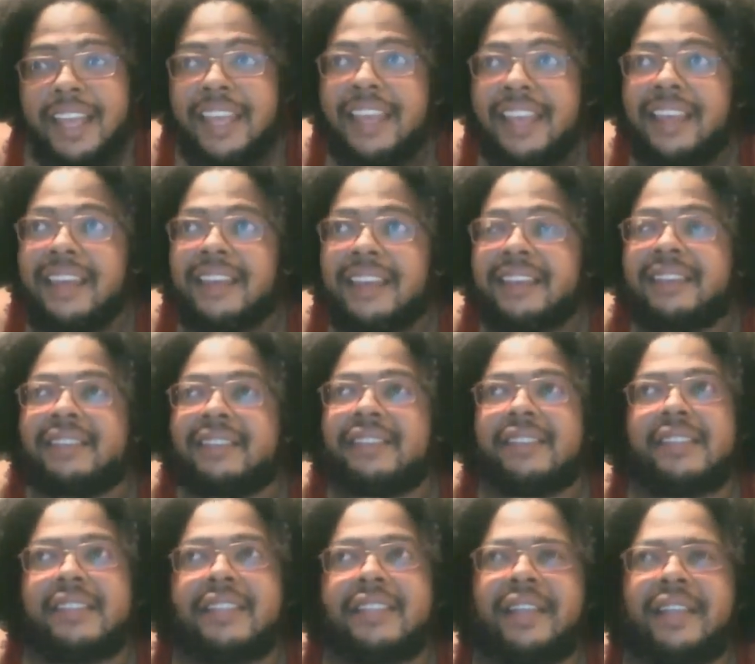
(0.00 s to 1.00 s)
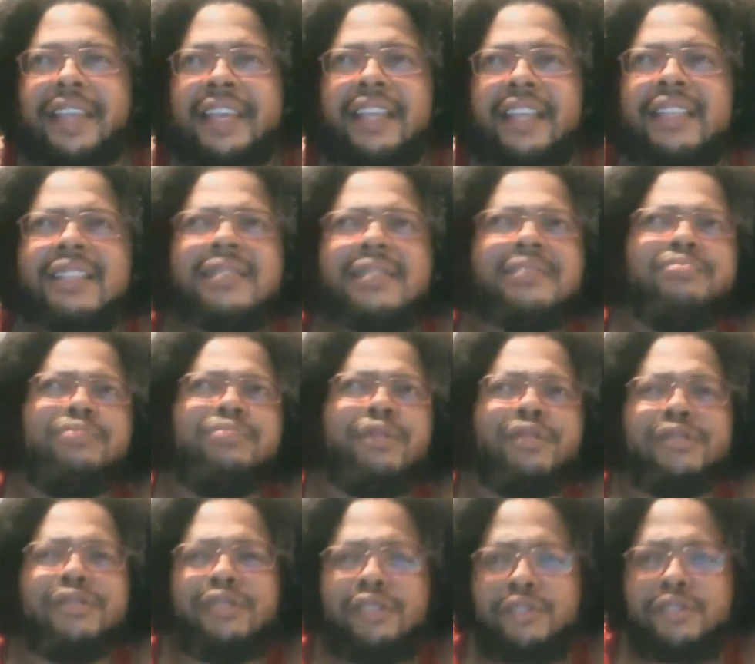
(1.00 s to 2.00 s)
And it's
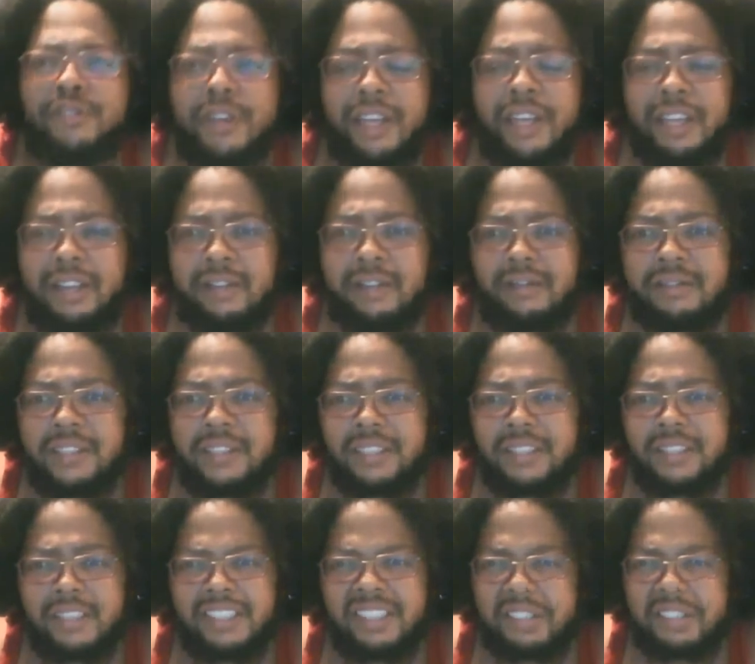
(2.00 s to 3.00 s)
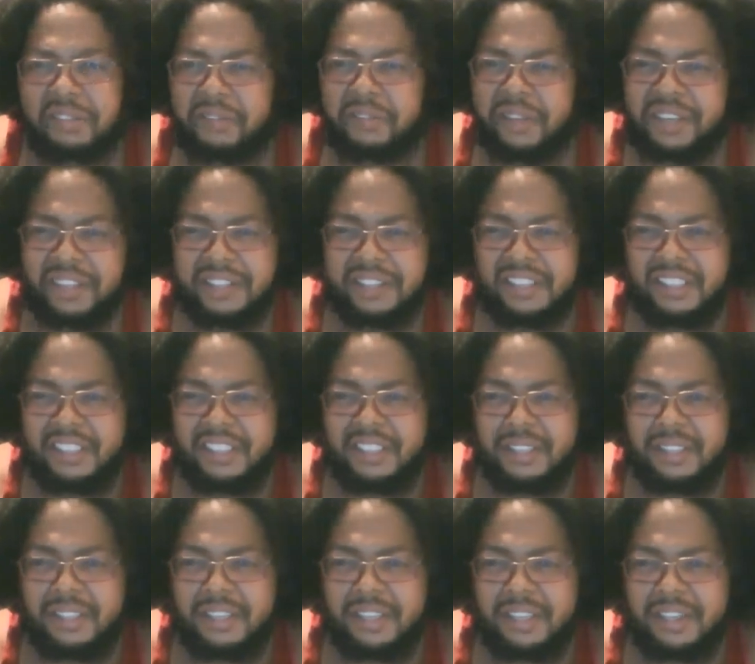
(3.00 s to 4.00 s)
supposed to rain. It looks like it's gonna rain
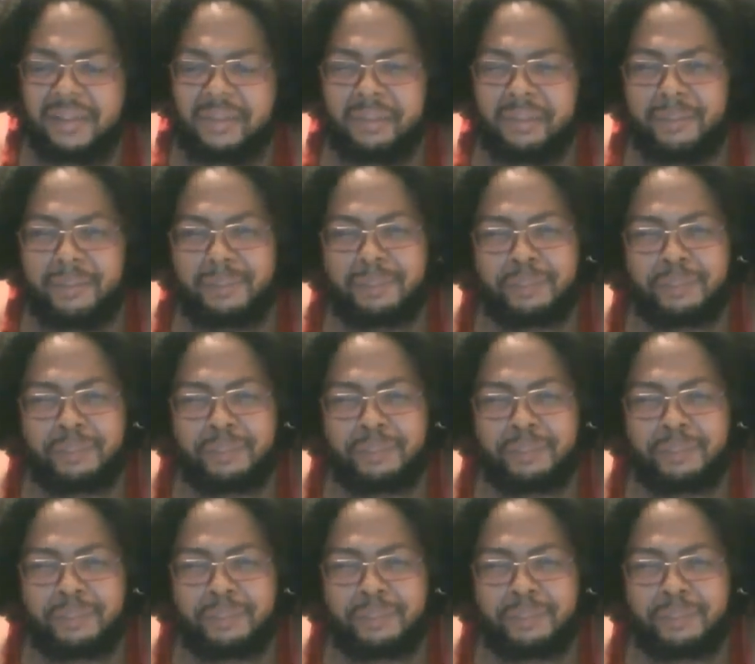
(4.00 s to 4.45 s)
outside today.